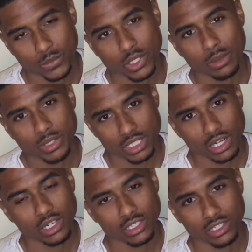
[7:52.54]
Let me say
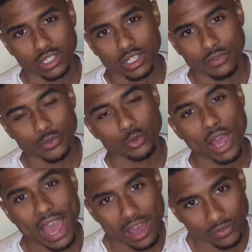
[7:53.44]
that again. If you
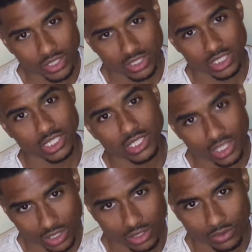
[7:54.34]
have it to
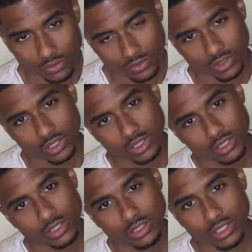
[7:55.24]
give,
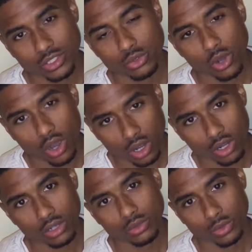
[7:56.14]
then you
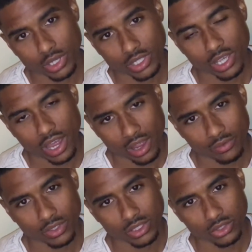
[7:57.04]
already have
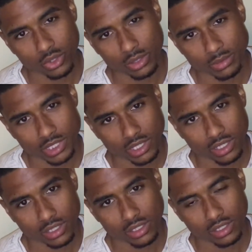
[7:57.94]
it. You know what I'm
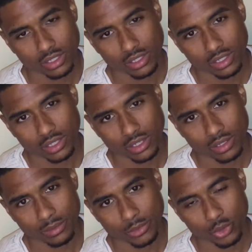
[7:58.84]
saying?
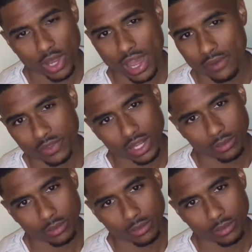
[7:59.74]
You have that